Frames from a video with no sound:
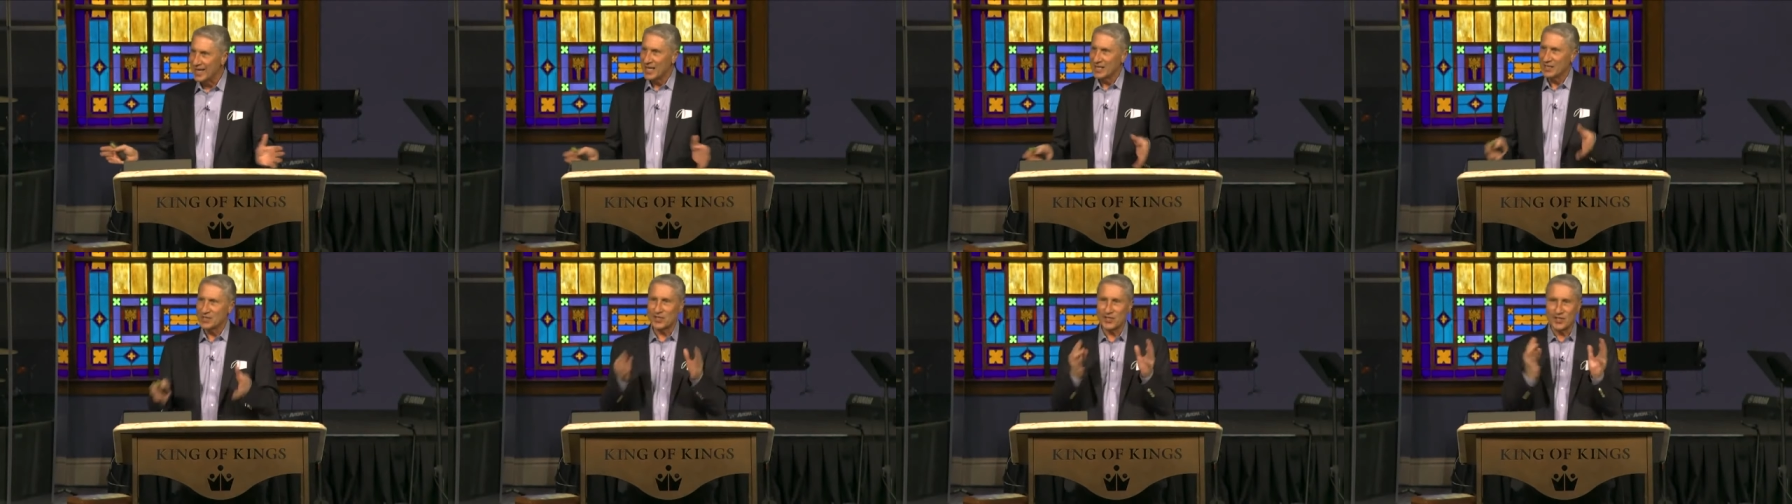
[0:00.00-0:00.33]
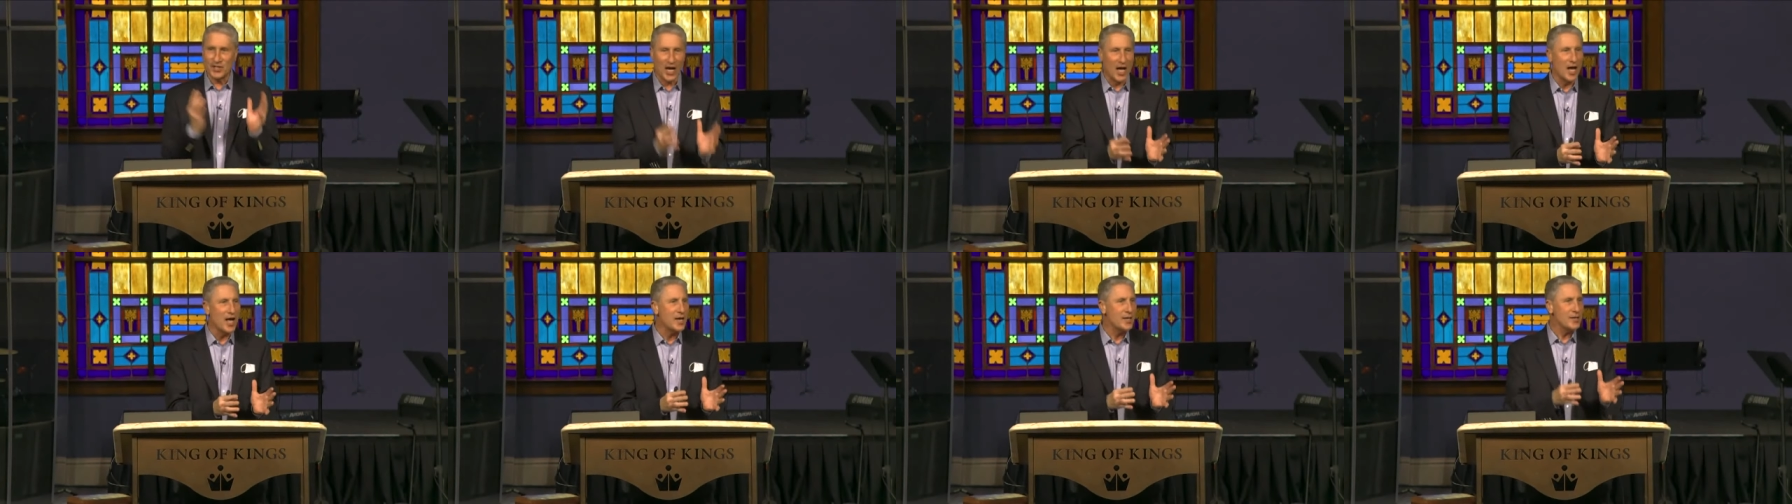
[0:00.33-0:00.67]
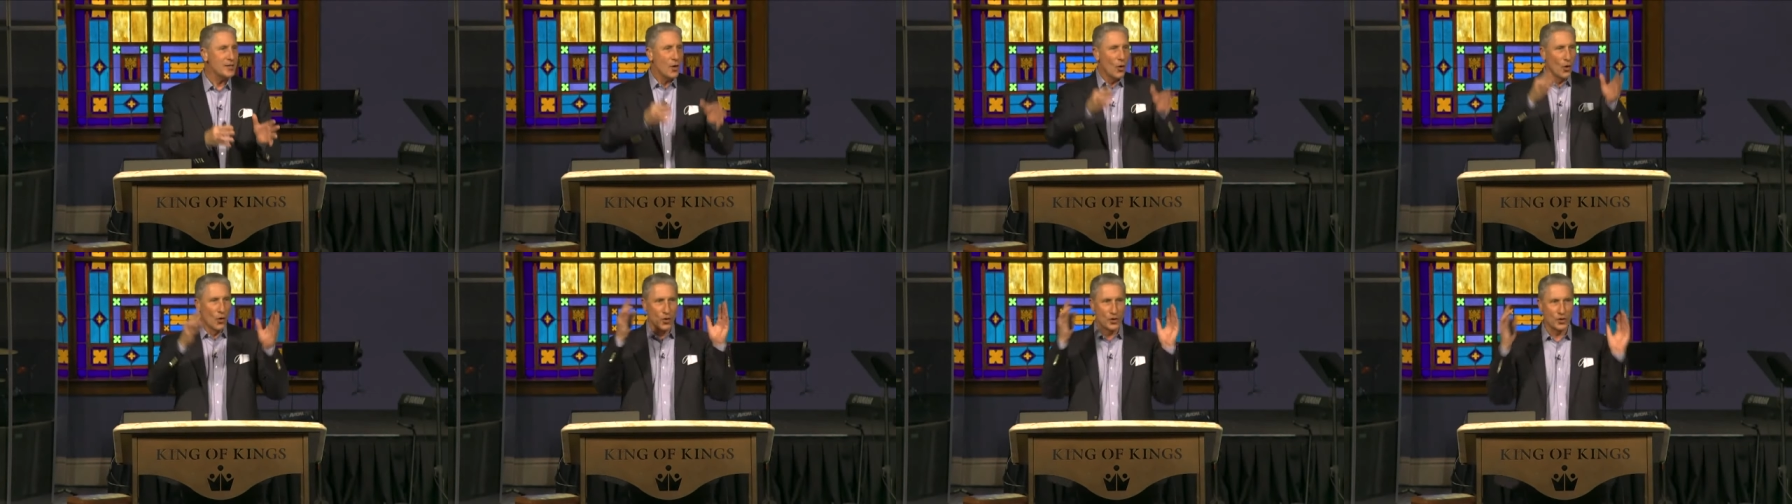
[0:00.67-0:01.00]

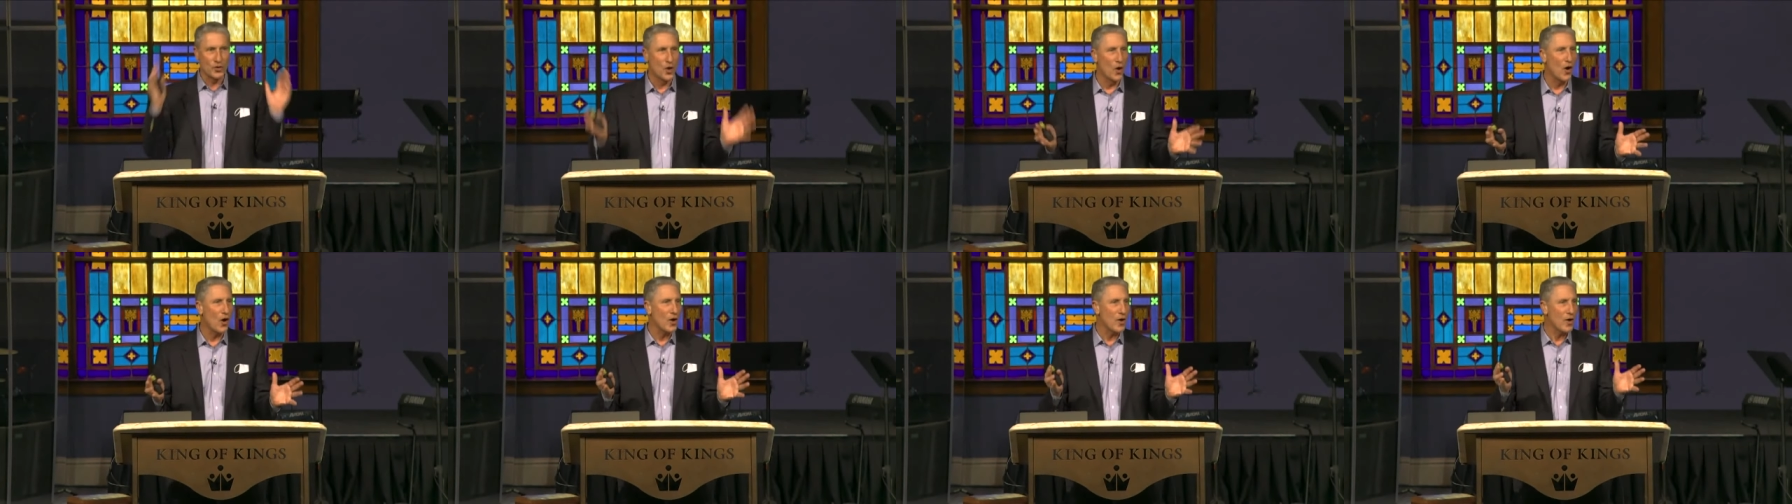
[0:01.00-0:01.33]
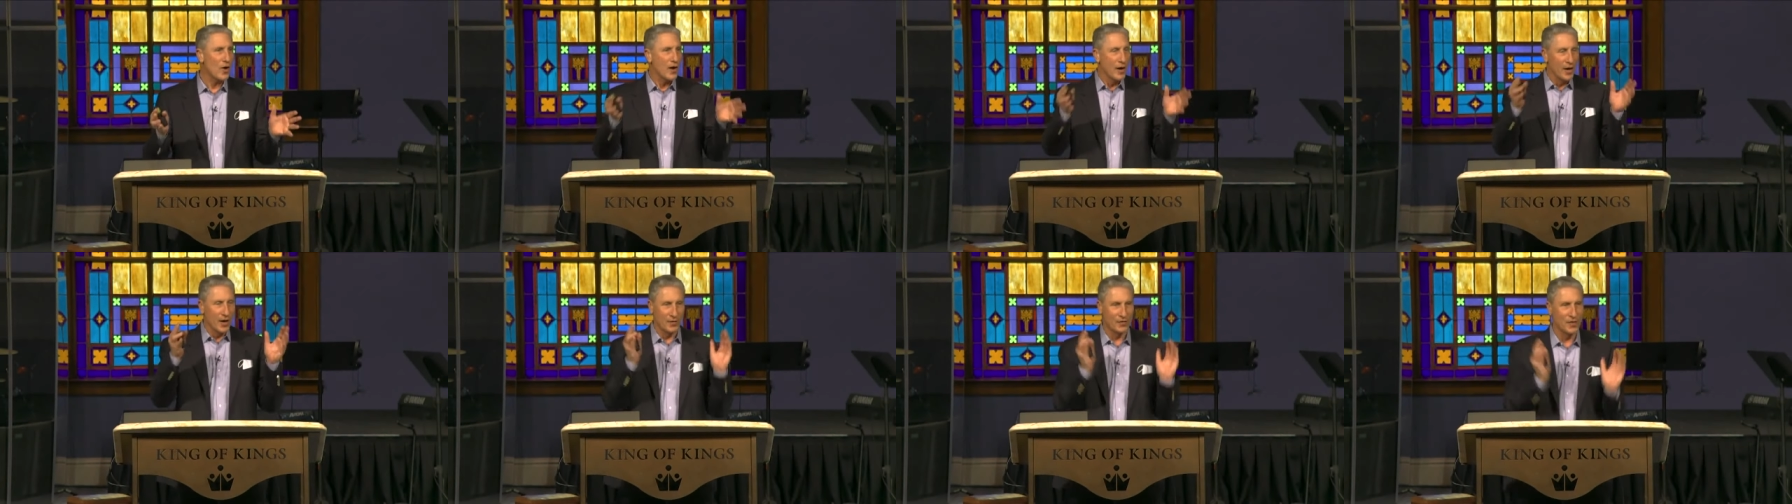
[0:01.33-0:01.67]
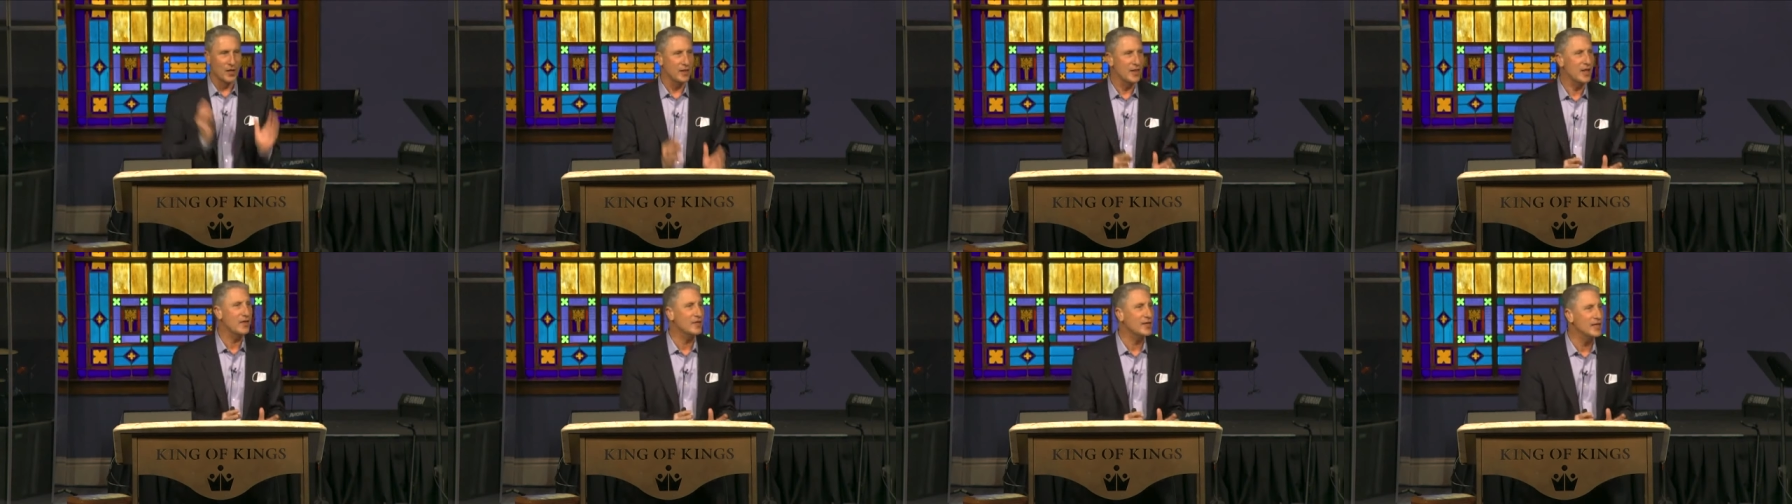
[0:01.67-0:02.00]
son or daughter of the
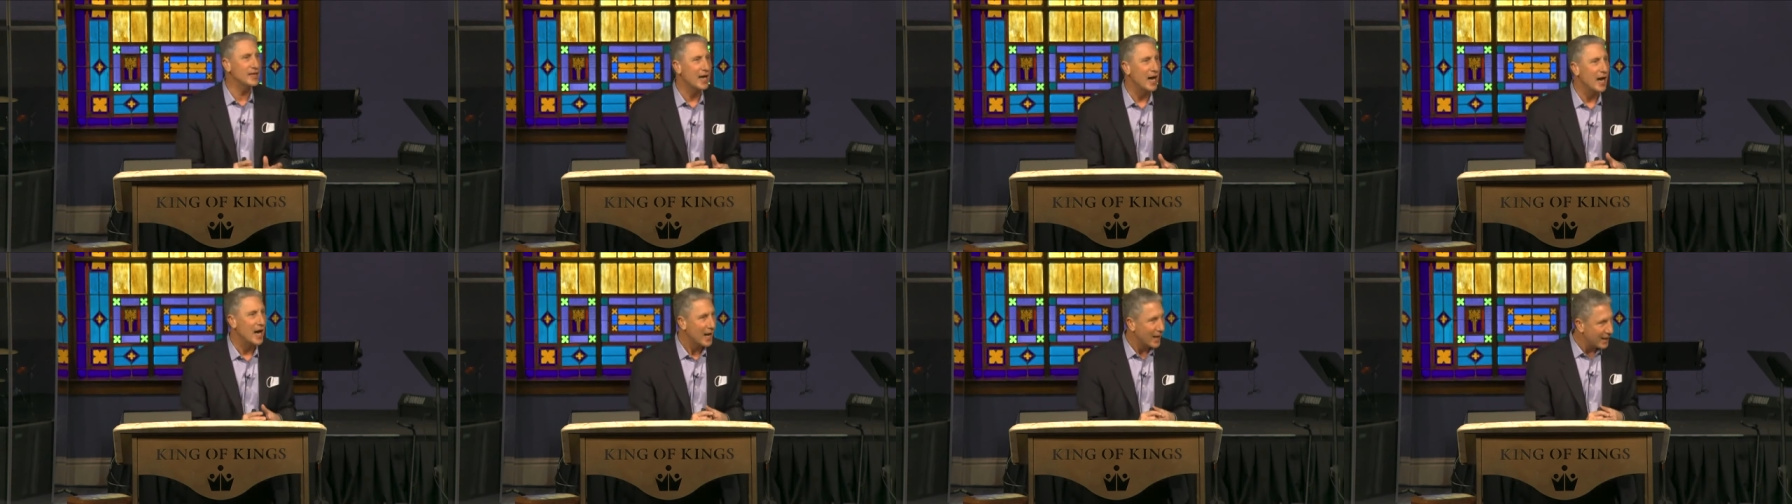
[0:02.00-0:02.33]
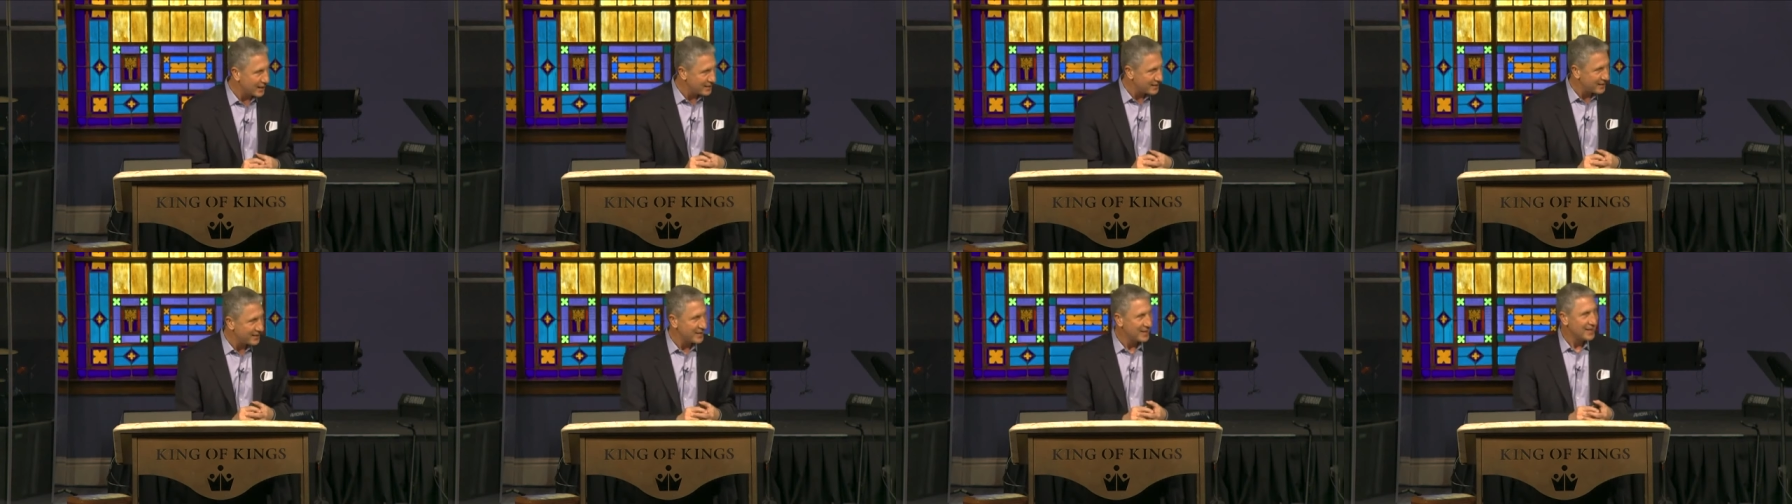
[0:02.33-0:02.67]
living God.